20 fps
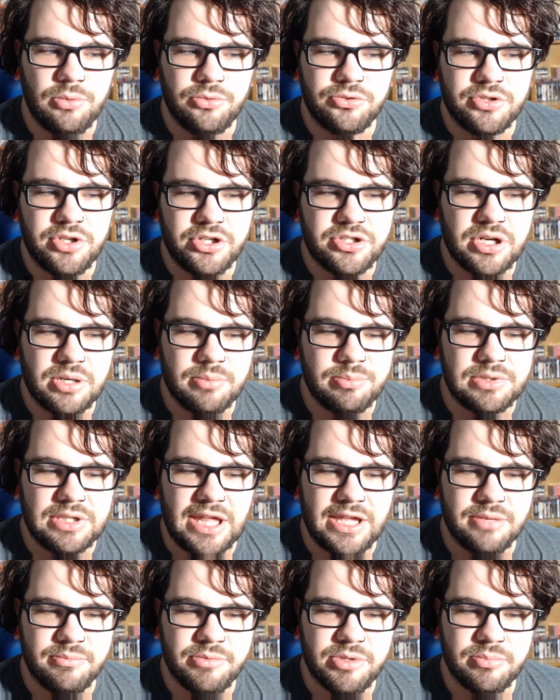I was going to try to
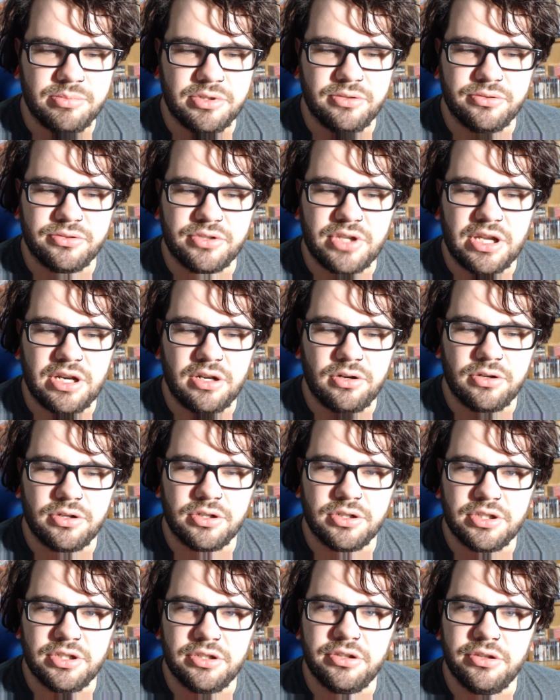platinum it, but it was kind of
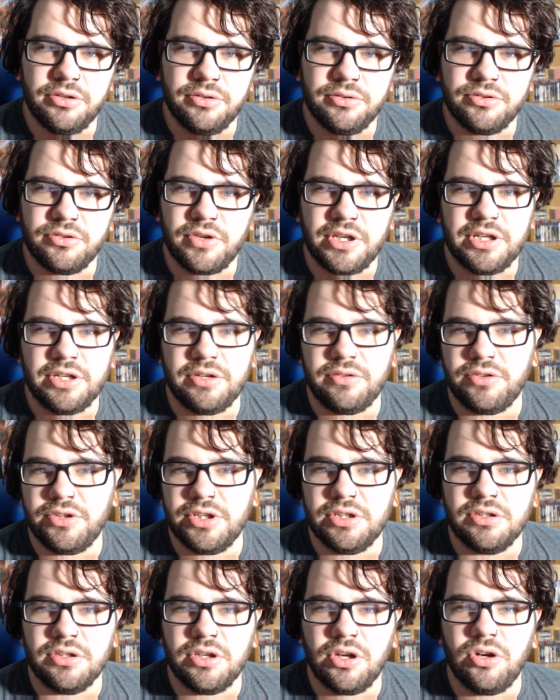hard to do, so I didn't
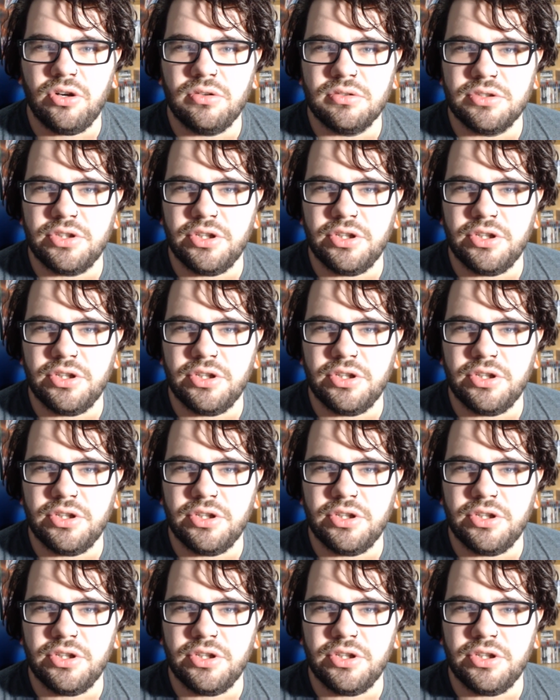really go